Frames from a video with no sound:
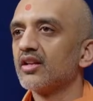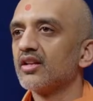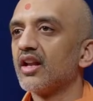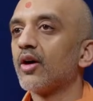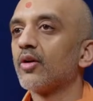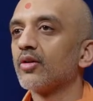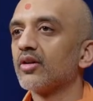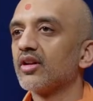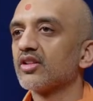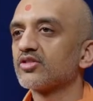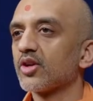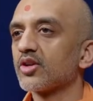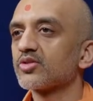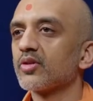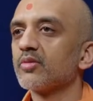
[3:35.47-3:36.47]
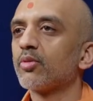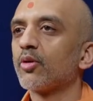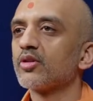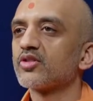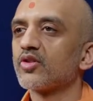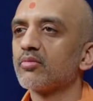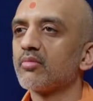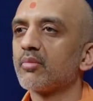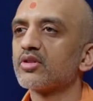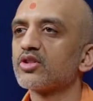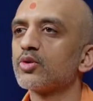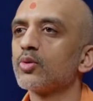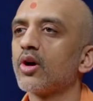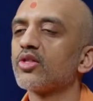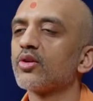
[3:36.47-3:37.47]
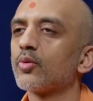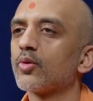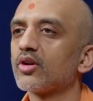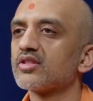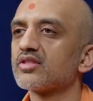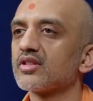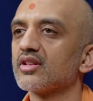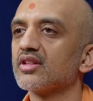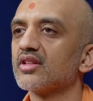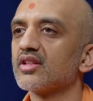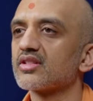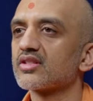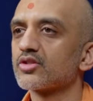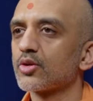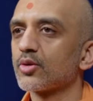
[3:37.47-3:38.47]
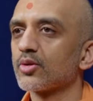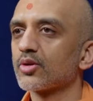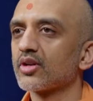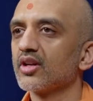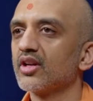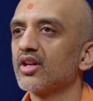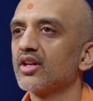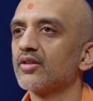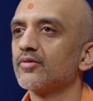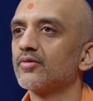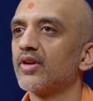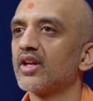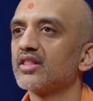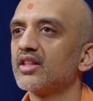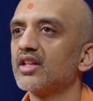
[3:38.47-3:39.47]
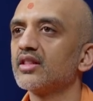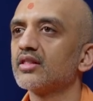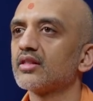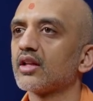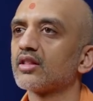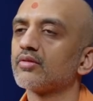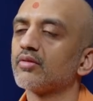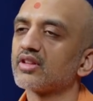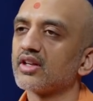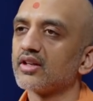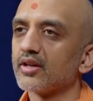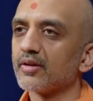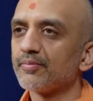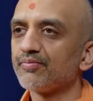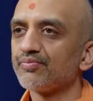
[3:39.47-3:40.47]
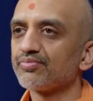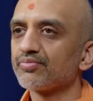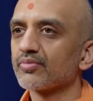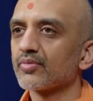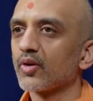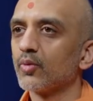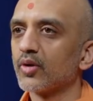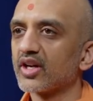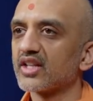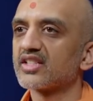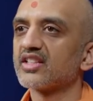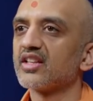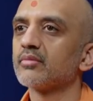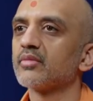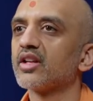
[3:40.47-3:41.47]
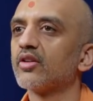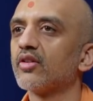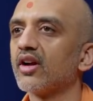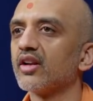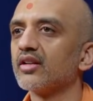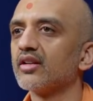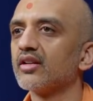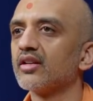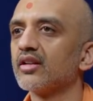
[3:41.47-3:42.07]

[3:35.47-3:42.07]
Now, it's also important to remember two other words in this shlok, Veti Tatvataha. We'll get to them later on.